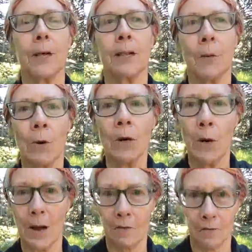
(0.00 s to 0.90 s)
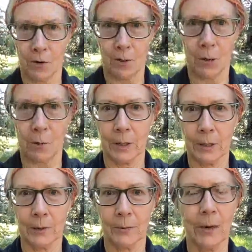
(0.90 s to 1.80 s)
they want to know how far they went,
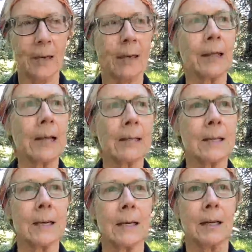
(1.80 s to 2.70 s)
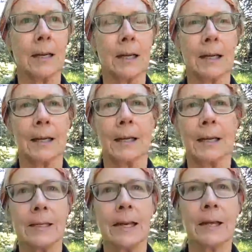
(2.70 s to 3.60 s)
right? Like that's like
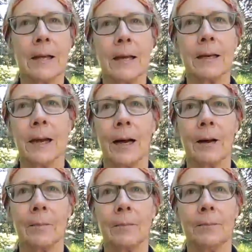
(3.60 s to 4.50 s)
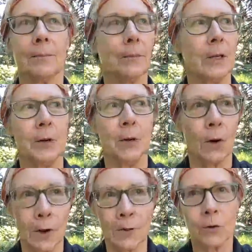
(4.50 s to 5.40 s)
let's say that um, you know you're
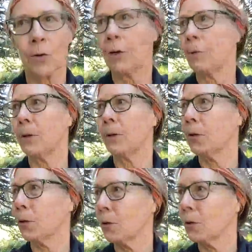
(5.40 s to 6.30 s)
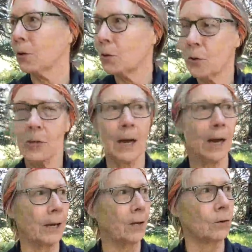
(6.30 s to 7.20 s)
on the treadmill, you're you're doing a
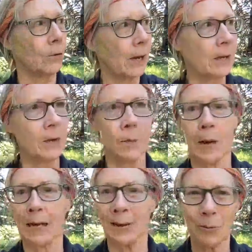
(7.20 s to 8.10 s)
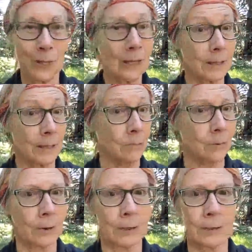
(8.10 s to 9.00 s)
hike, you're riding your bike. It really it
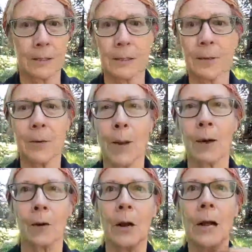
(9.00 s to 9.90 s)
really doesn't seem to matter